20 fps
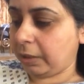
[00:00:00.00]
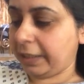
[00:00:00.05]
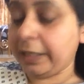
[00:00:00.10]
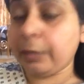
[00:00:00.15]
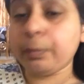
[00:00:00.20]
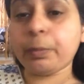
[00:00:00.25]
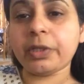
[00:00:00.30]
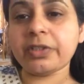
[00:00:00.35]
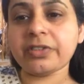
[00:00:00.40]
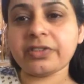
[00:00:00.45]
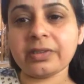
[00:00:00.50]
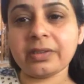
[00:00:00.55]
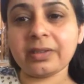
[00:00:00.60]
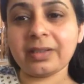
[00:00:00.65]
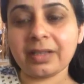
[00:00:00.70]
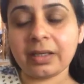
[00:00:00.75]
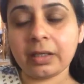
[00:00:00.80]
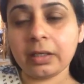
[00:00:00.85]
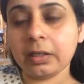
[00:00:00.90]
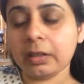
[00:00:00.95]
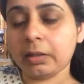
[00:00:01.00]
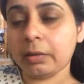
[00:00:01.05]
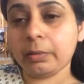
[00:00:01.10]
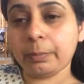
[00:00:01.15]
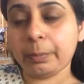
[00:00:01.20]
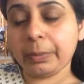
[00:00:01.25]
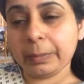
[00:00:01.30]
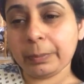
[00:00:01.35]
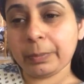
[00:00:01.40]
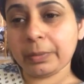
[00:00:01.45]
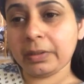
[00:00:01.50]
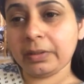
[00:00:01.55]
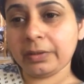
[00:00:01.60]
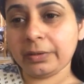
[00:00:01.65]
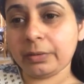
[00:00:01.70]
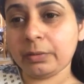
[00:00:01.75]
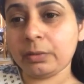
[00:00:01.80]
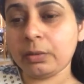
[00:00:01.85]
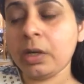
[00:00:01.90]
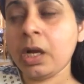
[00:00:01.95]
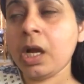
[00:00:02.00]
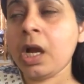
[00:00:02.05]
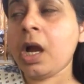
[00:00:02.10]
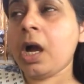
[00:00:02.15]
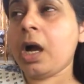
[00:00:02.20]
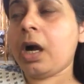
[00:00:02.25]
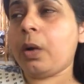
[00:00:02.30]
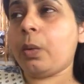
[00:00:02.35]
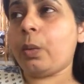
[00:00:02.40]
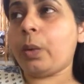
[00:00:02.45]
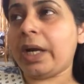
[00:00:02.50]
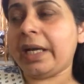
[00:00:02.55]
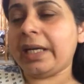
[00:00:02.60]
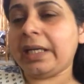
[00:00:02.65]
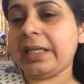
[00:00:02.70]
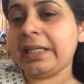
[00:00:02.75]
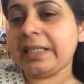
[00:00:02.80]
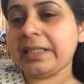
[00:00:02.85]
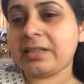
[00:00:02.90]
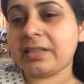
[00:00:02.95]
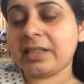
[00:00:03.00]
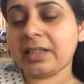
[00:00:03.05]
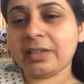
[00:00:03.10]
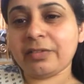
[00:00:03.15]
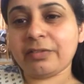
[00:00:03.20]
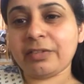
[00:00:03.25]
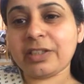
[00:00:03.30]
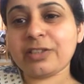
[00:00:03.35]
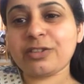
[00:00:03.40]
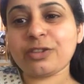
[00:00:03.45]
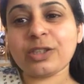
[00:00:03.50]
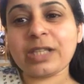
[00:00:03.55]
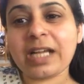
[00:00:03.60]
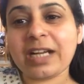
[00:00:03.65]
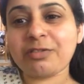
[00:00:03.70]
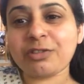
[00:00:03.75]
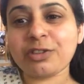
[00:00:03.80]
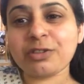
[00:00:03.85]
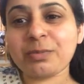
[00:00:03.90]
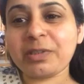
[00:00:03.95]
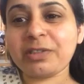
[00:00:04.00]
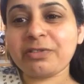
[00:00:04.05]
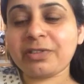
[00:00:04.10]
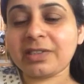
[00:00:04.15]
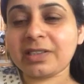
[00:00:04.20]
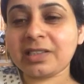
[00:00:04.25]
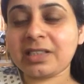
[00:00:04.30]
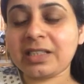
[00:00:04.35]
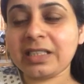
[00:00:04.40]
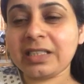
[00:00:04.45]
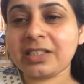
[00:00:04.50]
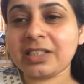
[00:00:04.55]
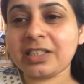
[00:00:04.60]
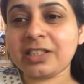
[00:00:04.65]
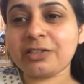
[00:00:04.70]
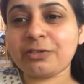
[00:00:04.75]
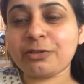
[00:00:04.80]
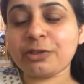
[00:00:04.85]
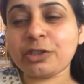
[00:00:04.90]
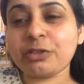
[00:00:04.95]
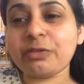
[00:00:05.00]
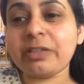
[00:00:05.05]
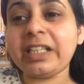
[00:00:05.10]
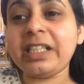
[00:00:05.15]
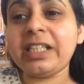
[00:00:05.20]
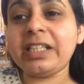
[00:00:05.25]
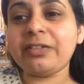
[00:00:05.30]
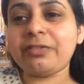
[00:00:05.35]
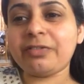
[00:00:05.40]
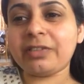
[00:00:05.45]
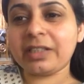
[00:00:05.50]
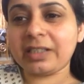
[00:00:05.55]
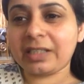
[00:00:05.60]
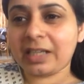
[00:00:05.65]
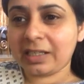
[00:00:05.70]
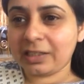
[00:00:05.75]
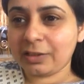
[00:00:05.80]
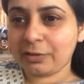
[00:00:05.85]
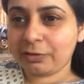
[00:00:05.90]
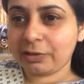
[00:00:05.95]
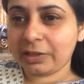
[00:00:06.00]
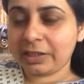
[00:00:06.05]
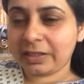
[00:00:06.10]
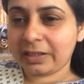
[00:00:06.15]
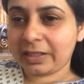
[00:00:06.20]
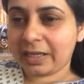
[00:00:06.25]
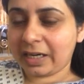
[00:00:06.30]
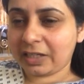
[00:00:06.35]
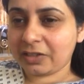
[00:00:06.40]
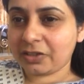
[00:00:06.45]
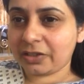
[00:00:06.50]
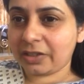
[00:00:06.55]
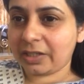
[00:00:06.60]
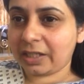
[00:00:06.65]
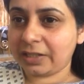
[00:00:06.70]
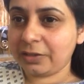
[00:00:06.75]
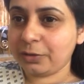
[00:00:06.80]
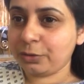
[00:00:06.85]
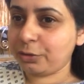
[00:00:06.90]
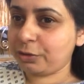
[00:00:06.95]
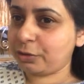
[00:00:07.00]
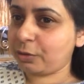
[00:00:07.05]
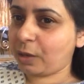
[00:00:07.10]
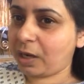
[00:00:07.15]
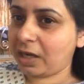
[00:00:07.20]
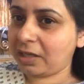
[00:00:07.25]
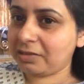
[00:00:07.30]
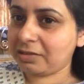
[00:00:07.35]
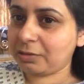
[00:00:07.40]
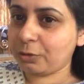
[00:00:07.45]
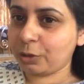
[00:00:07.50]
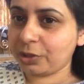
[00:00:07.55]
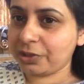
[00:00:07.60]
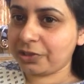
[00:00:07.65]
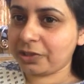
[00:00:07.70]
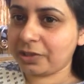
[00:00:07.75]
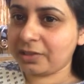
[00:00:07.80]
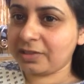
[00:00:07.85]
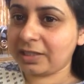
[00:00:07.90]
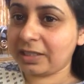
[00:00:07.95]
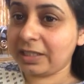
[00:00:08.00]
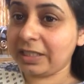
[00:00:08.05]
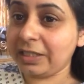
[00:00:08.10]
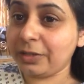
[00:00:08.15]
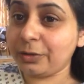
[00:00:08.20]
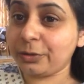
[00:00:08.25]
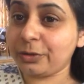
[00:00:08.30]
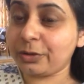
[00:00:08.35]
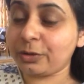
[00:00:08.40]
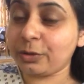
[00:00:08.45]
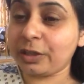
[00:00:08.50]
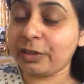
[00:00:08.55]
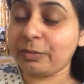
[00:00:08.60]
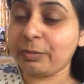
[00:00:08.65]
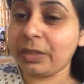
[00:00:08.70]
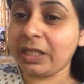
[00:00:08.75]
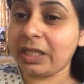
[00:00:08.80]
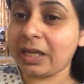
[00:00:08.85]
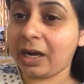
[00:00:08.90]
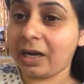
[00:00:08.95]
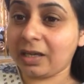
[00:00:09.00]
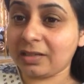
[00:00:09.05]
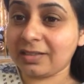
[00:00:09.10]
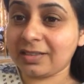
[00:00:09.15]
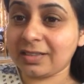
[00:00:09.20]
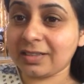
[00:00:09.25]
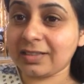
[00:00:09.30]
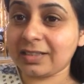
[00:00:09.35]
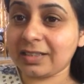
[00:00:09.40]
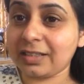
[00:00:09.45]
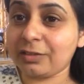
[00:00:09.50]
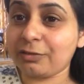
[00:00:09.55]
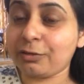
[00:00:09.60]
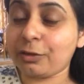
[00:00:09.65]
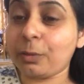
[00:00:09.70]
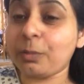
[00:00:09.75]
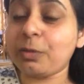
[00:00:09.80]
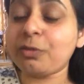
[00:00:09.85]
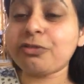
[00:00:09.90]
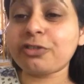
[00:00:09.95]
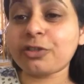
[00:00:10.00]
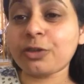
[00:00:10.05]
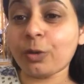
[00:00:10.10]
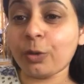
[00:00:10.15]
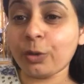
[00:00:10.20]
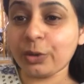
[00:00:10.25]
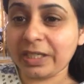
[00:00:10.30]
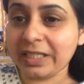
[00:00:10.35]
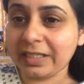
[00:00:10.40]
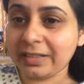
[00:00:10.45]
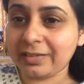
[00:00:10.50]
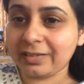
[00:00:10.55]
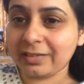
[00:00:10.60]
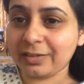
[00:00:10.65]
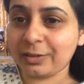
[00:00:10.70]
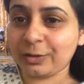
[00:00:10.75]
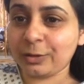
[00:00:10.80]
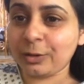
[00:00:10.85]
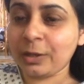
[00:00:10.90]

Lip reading: in-person people, while he's delivering. So that was my first teacher. It was a very different kind of interaction. I used to ask questions, and he used to give me answers in the form of stories,